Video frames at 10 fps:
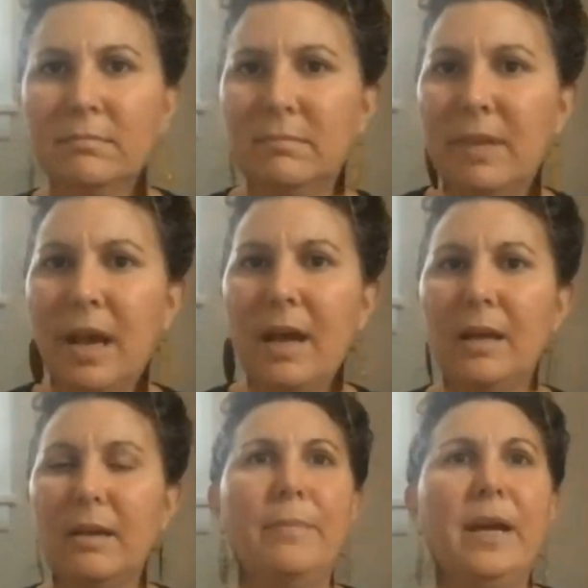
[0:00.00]

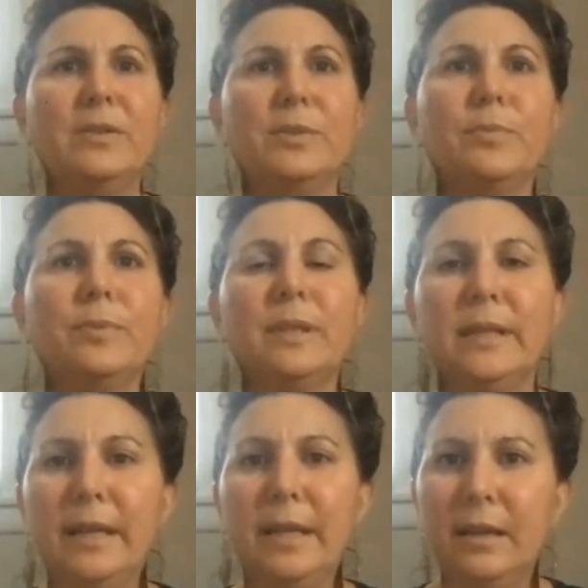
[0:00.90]
that has
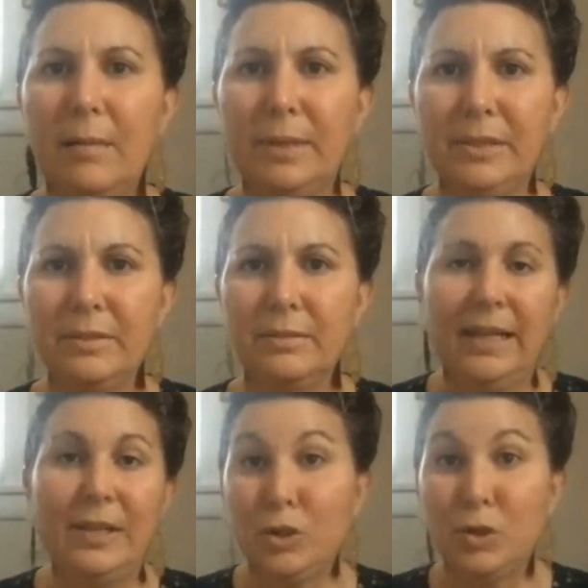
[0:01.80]
really been
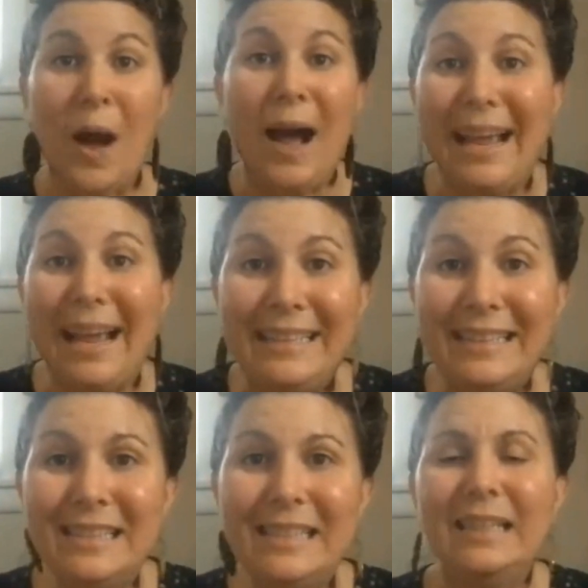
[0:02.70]

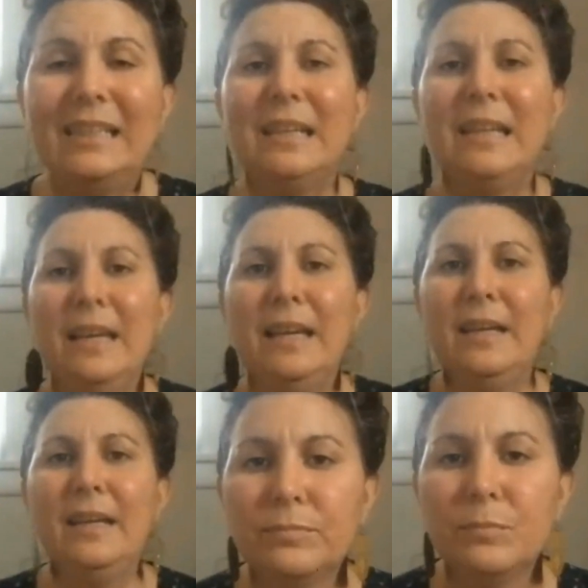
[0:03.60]
intertwined
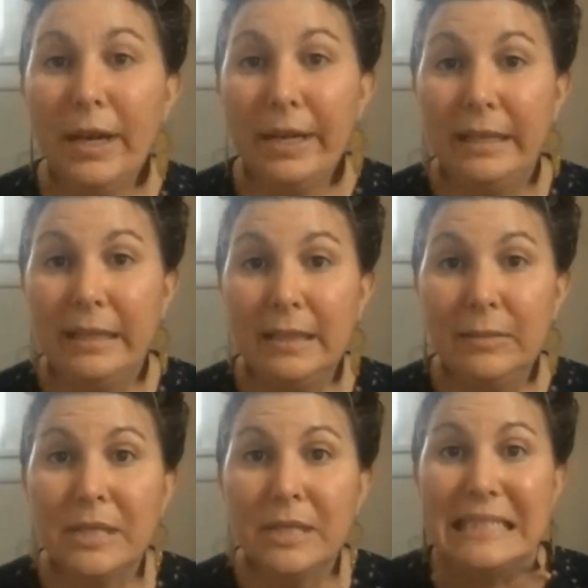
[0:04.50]
in what healing
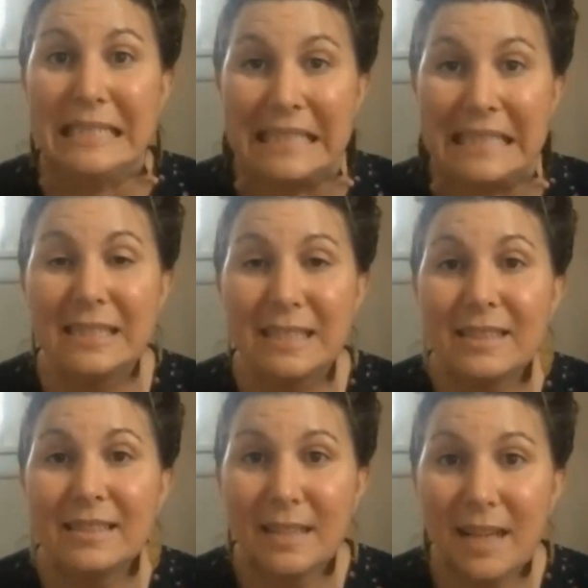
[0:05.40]

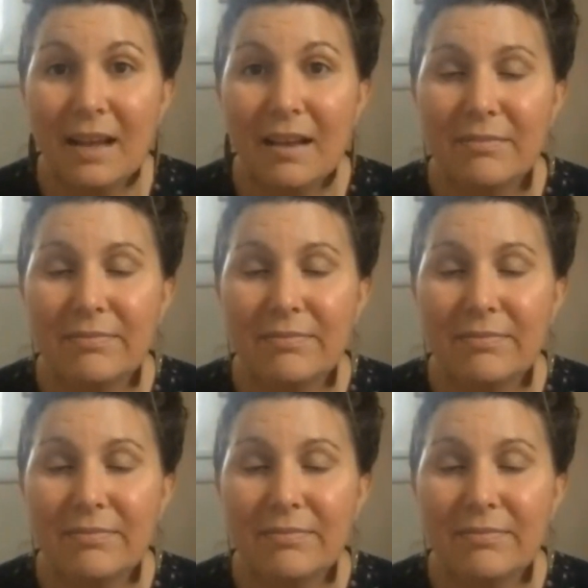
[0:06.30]
consists of.